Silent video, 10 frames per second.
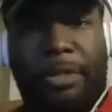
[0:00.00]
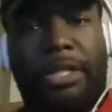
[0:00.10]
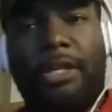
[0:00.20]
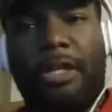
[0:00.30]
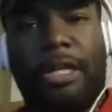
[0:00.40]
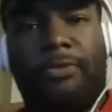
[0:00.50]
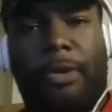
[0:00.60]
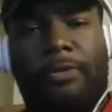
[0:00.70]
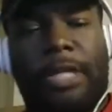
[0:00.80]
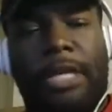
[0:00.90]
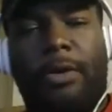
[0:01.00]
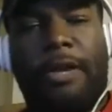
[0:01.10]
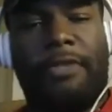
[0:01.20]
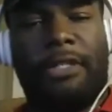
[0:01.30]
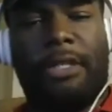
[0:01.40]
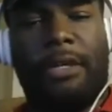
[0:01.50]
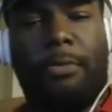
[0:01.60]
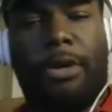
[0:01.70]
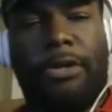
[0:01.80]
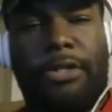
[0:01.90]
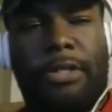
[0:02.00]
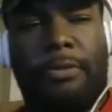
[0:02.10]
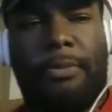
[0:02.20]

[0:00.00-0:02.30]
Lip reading: then if they don't have the Steam partnership,